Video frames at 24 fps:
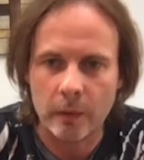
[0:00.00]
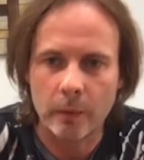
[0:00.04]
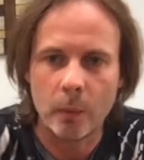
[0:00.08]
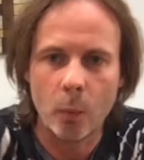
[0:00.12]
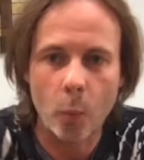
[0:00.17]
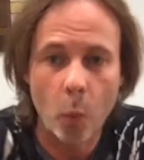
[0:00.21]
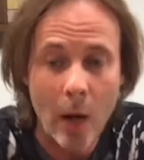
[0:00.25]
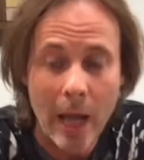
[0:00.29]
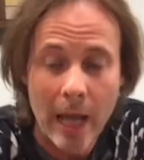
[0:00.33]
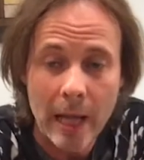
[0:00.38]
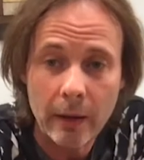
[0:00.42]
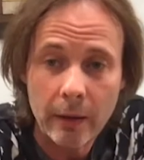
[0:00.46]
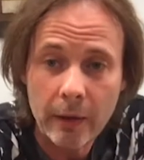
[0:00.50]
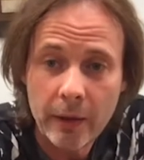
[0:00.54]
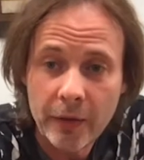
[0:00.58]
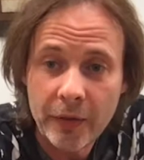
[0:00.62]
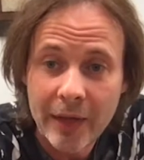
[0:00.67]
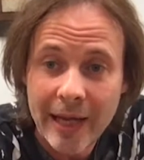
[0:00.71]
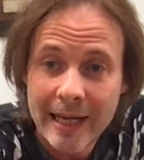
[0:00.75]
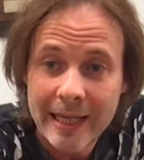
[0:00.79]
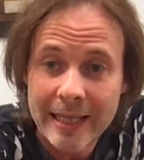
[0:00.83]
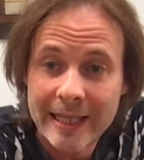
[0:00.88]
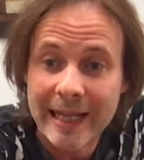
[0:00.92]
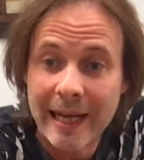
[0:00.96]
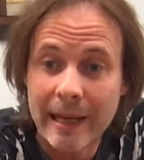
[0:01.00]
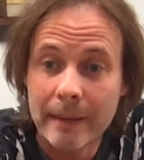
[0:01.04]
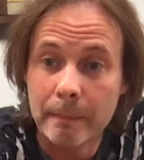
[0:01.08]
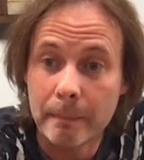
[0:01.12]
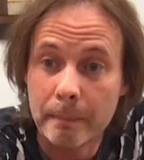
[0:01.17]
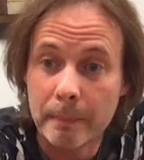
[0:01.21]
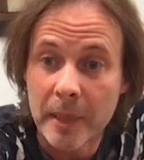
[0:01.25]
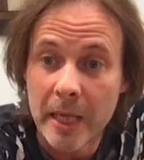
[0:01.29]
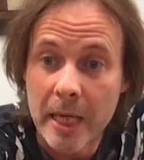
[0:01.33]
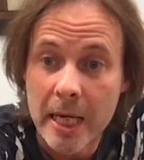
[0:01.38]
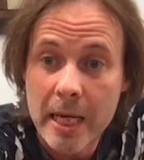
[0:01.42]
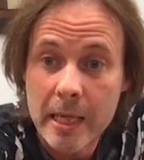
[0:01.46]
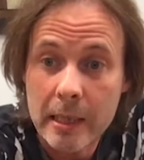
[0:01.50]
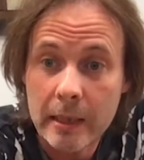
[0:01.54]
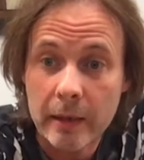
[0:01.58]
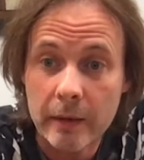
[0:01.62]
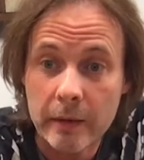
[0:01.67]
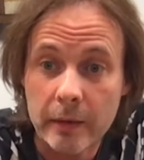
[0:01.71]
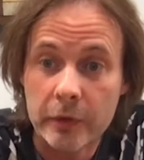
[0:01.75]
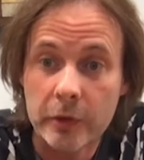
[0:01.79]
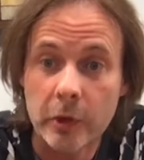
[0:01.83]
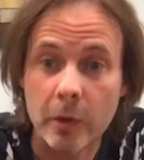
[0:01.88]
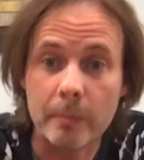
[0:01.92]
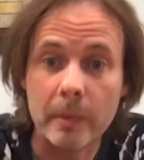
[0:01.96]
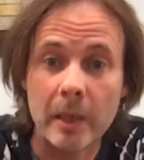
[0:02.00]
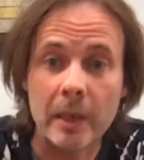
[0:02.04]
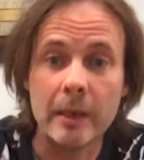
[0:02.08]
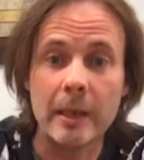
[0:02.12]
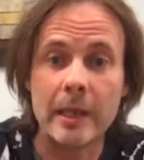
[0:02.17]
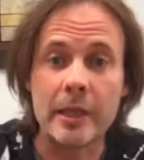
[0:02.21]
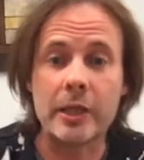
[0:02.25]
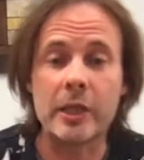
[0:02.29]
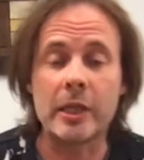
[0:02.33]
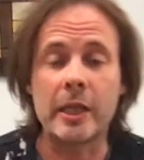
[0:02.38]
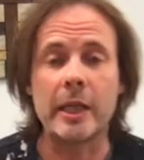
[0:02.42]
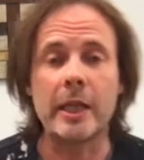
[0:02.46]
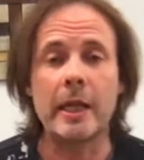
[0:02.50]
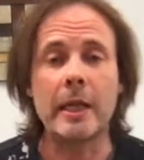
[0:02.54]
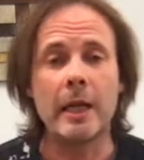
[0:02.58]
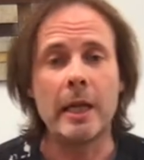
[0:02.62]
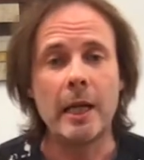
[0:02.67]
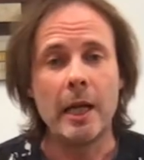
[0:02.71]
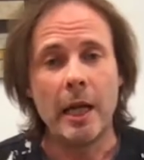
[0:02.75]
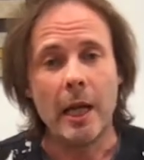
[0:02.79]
Well, that can be, and I've just got my list here,